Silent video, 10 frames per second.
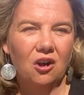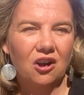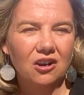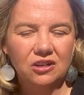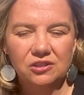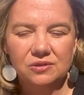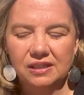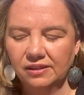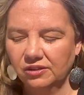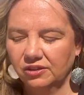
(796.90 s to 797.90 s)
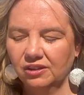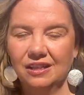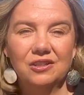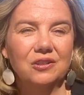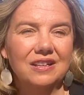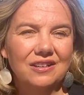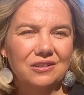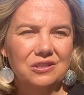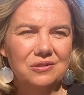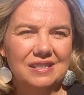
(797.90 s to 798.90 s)
are a New Zealander and you're
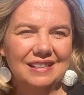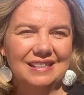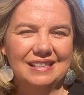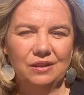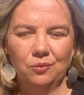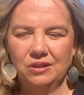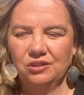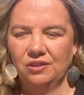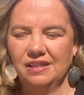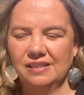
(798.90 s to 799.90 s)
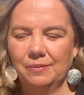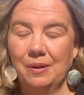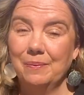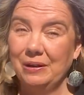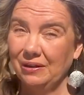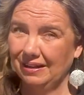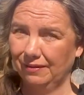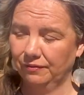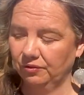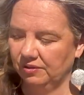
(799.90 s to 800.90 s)
here in New Zealand and want to try some
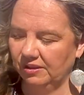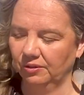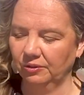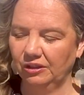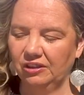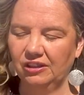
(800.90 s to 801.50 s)
American foods that are really